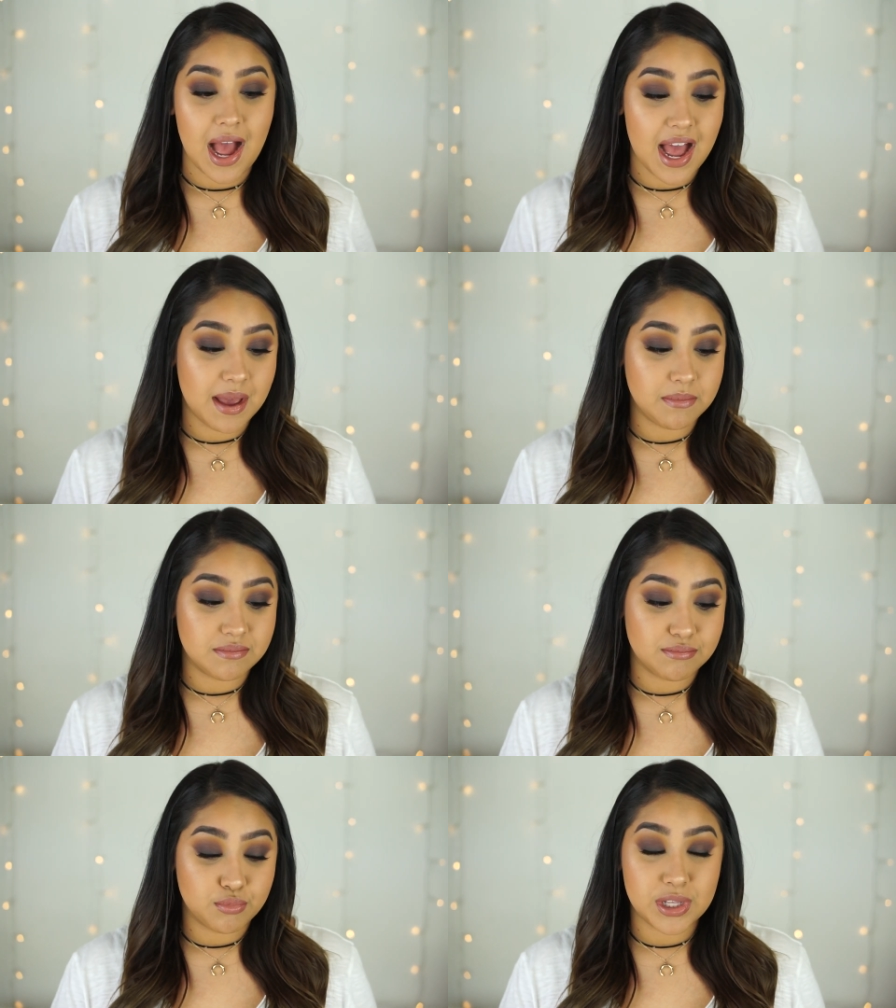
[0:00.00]

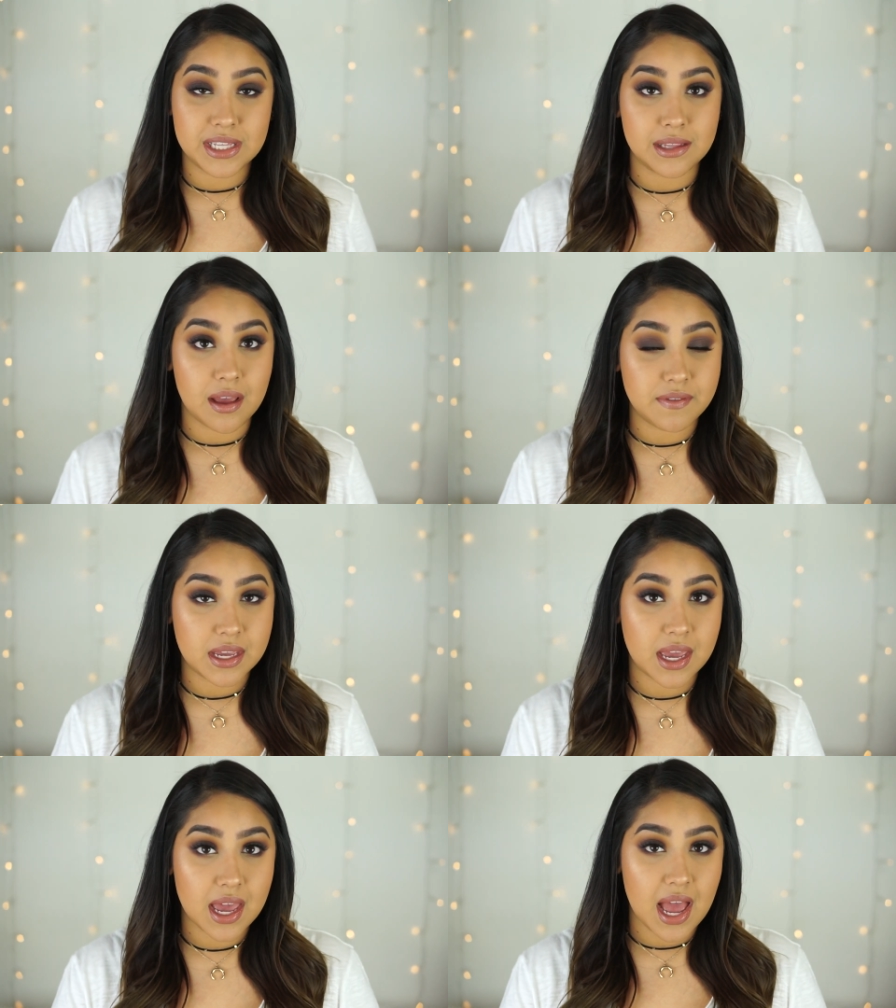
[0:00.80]
I'm really
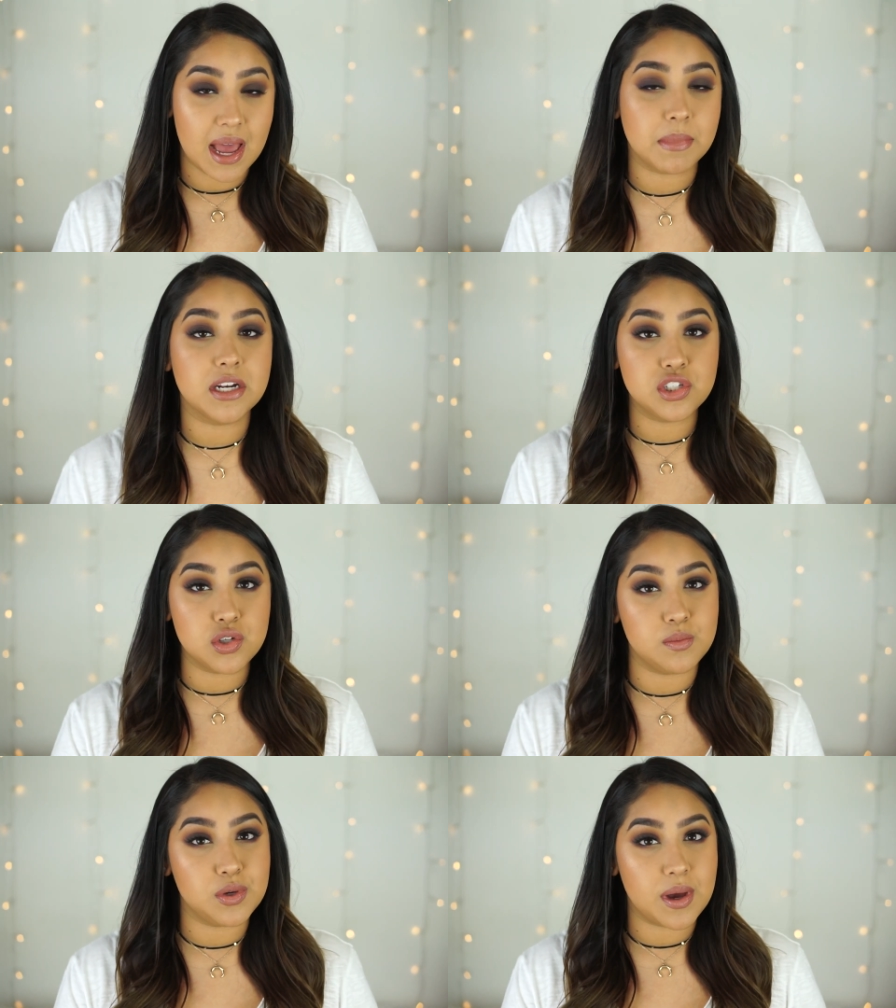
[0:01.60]
loving it. I'm gonna
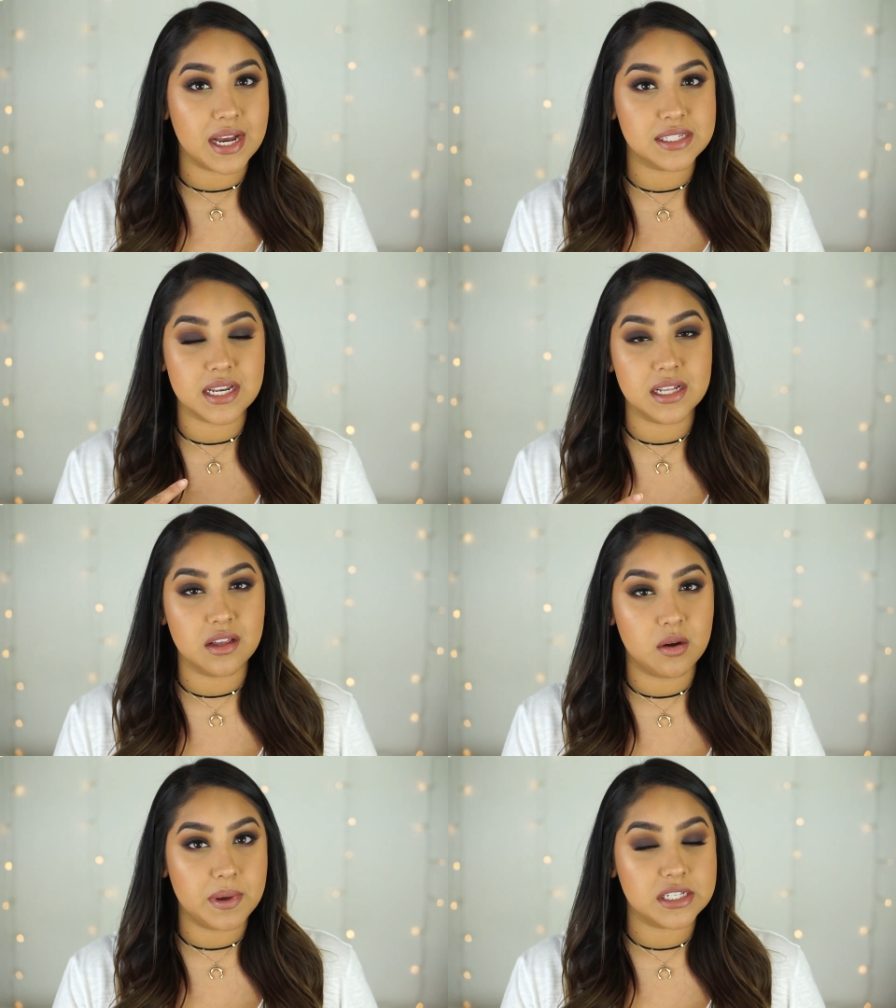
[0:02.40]
zoom you guys in a
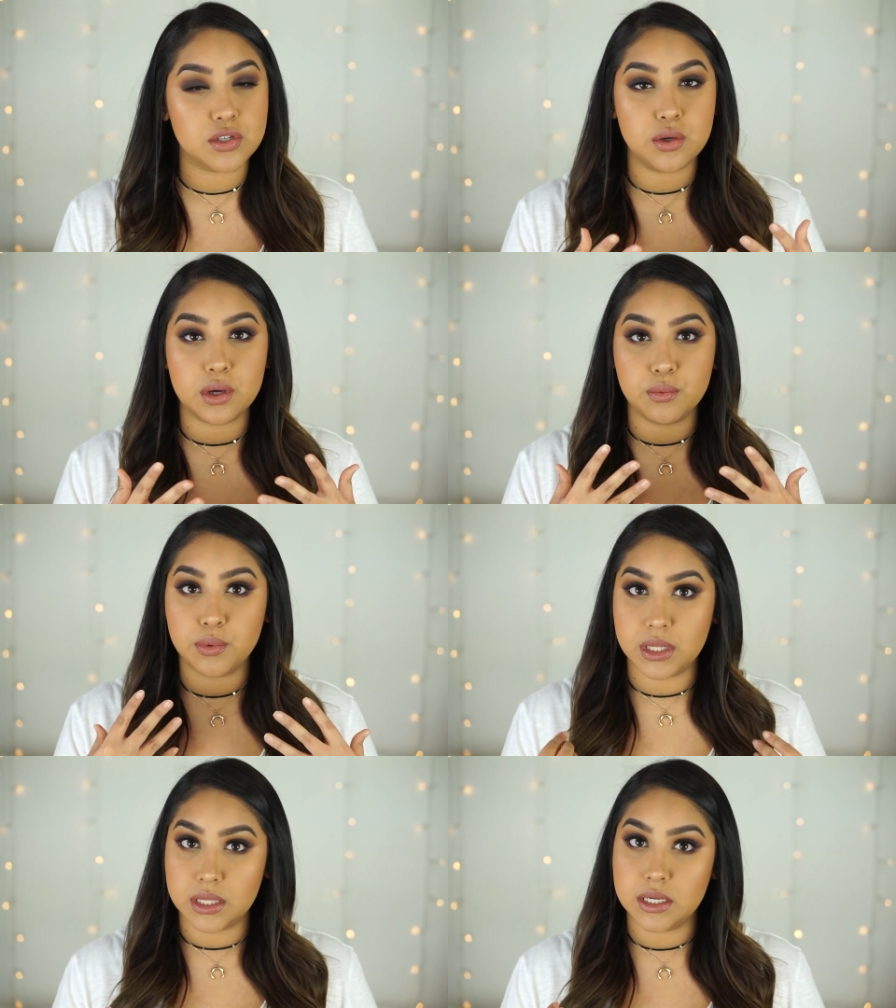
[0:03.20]
little bit so you can
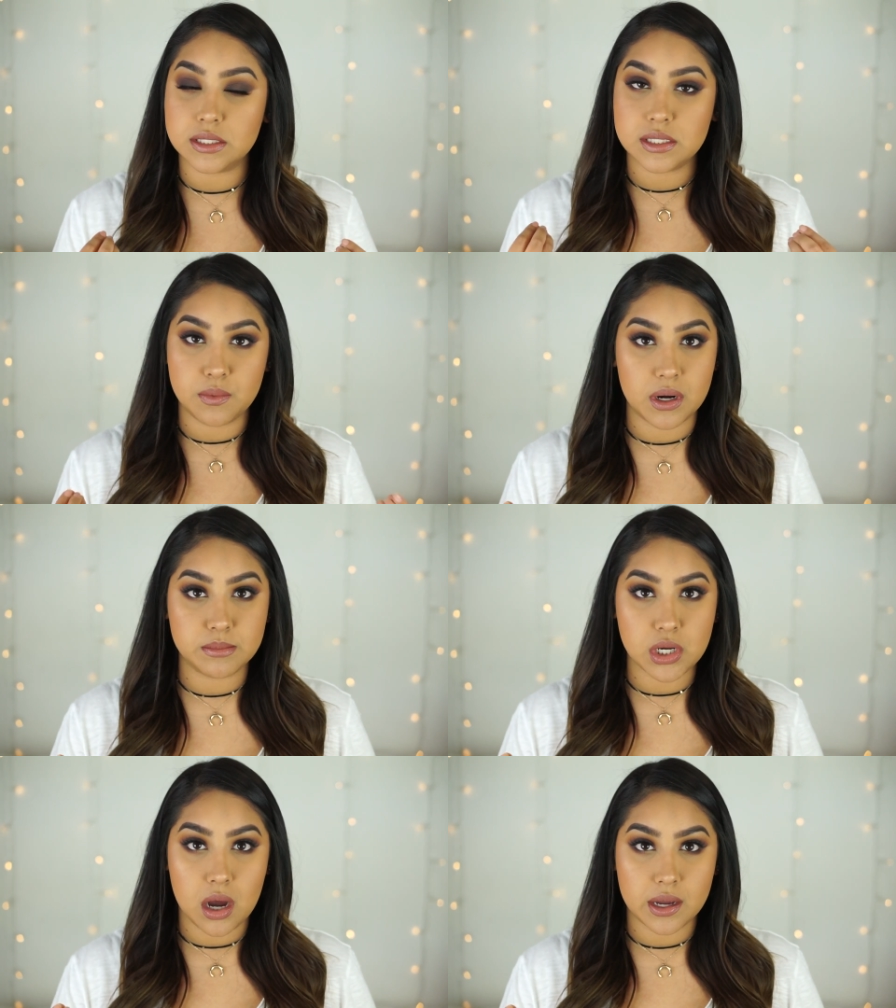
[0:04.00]
really see what
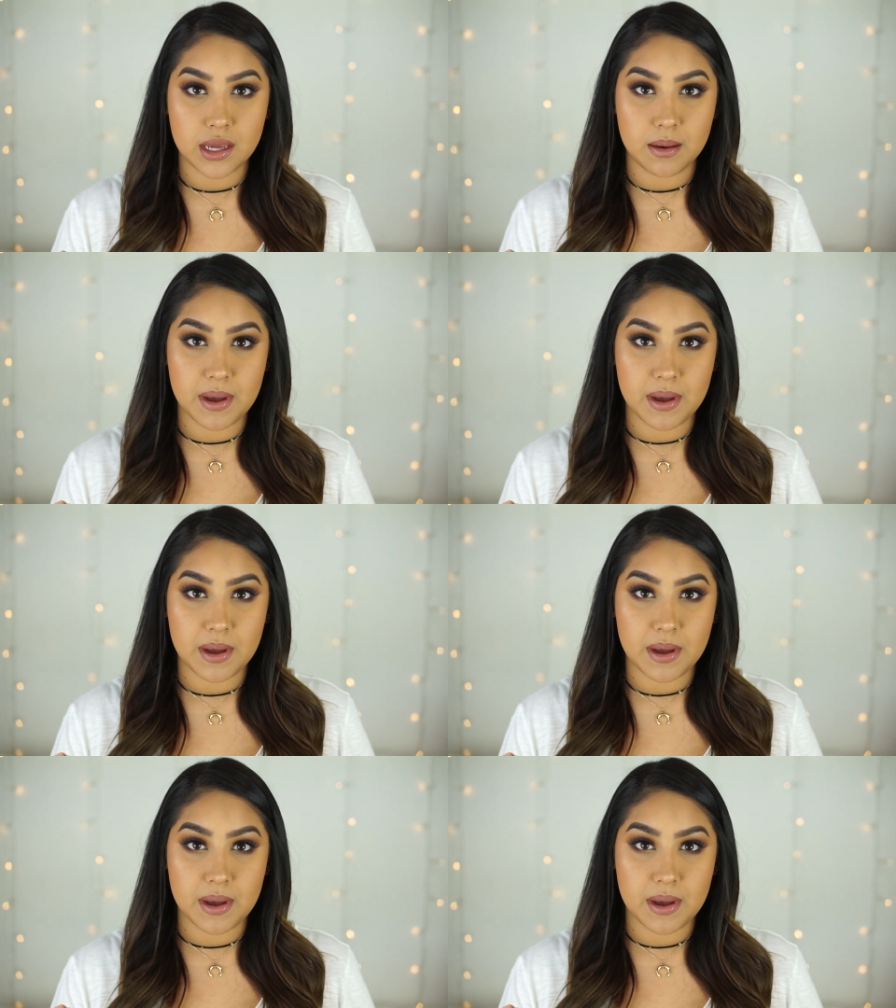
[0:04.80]
I'm talking